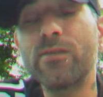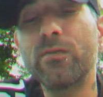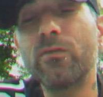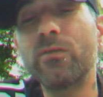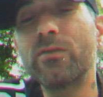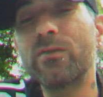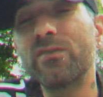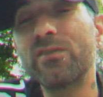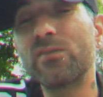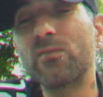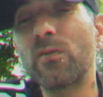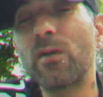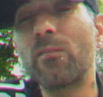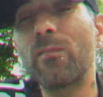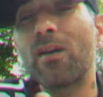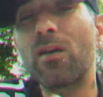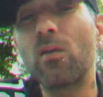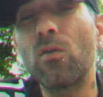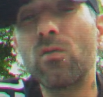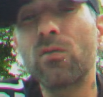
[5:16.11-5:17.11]
The only reason why
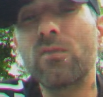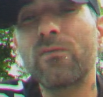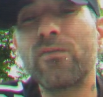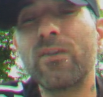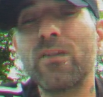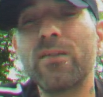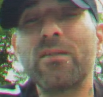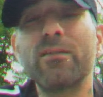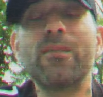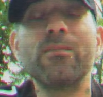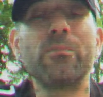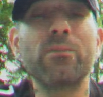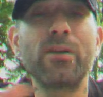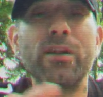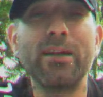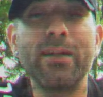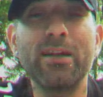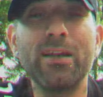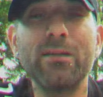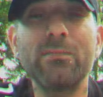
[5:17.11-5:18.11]
my co-defendant didn't
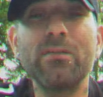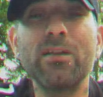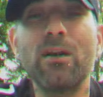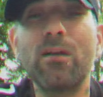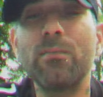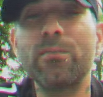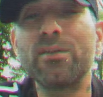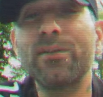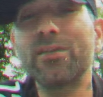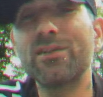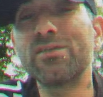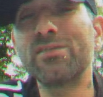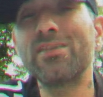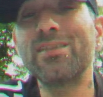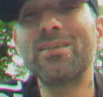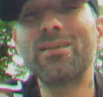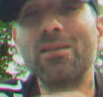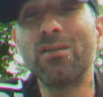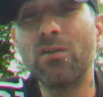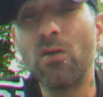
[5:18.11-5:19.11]
bring him down because
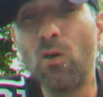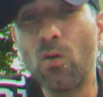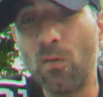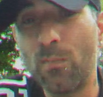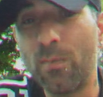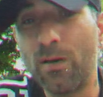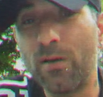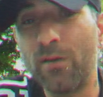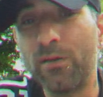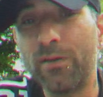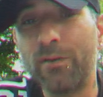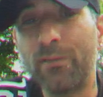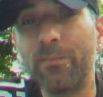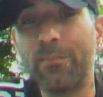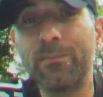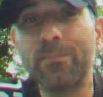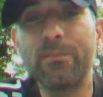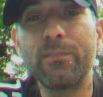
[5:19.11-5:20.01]
he didn't know about him,